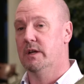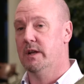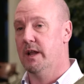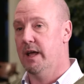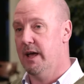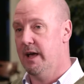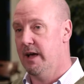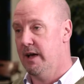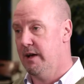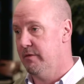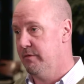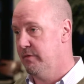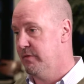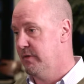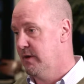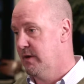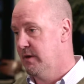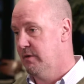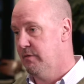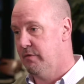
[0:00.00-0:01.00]
can have
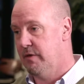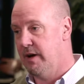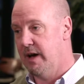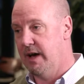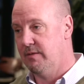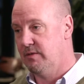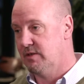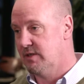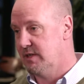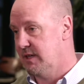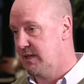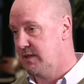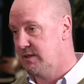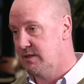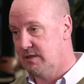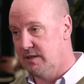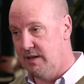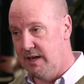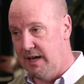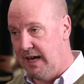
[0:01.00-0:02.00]
five,
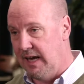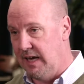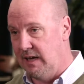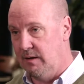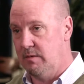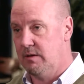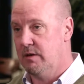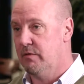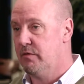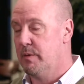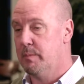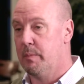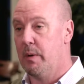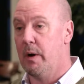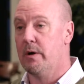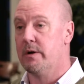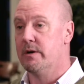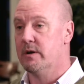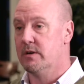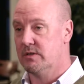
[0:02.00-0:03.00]
six, eight different
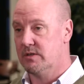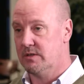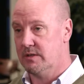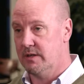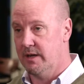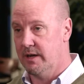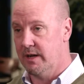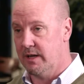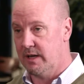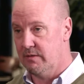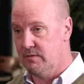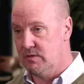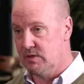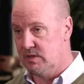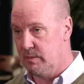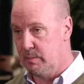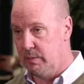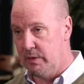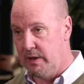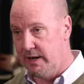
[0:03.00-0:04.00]
partners in a given
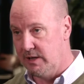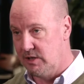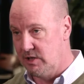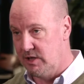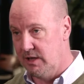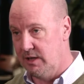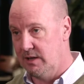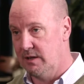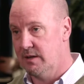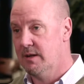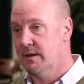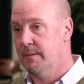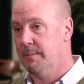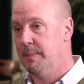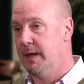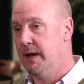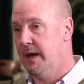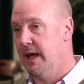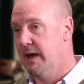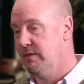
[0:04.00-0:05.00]
supply chain
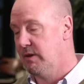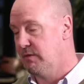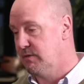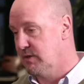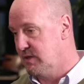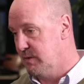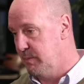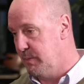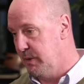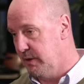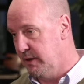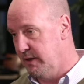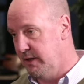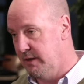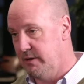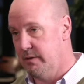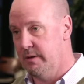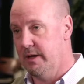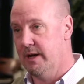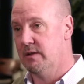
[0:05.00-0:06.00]
and having visibility
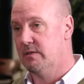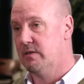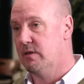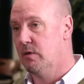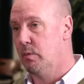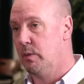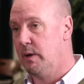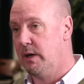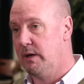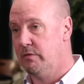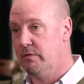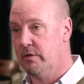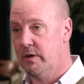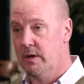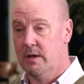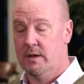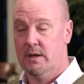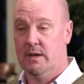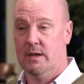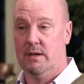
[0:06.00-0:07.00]
to that. So we've
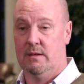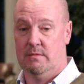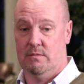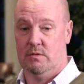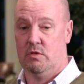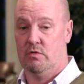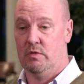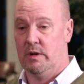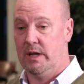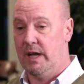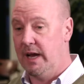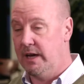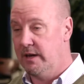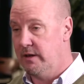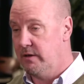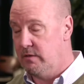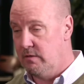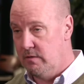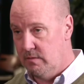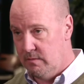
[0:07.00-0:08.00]

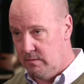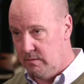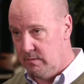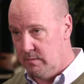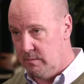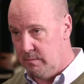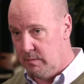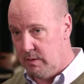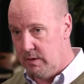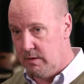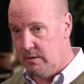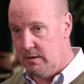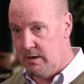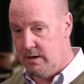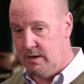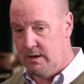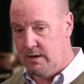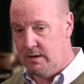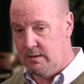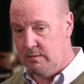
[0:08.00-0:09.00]
created
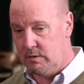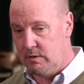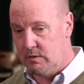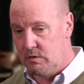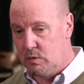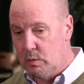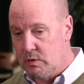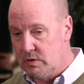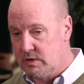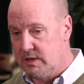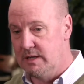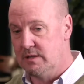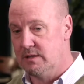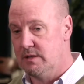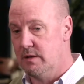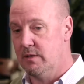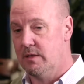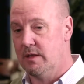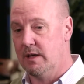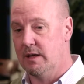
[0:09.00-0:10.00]
uh, tool sets
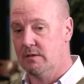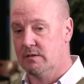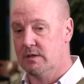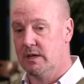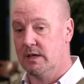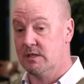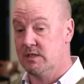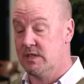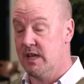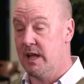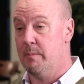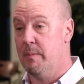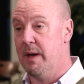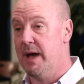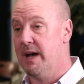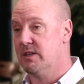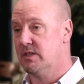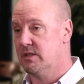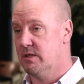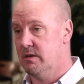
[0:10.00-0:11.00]
and things like ZEN
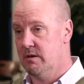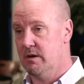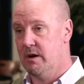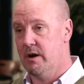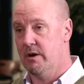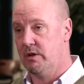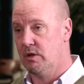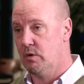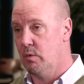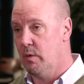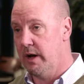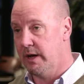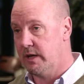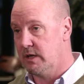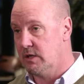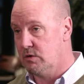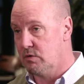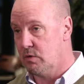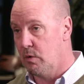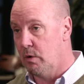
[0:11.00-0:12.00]
Master, our U I
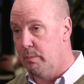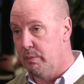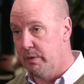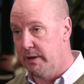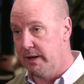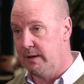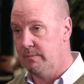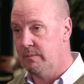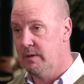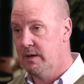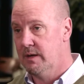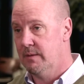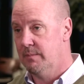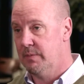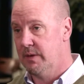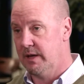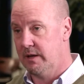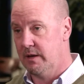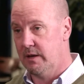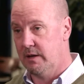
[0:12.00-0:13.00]
control plane,
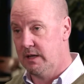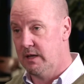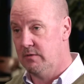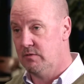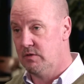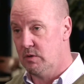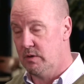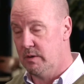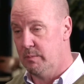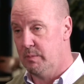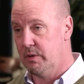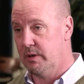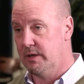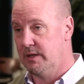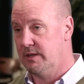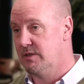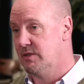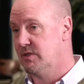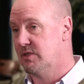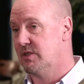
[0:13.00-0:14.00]
that gives you the
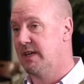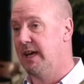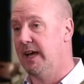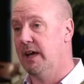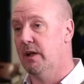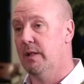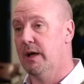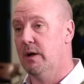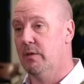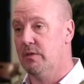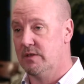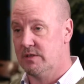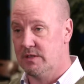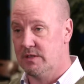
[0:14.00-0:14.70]
ability to scale out the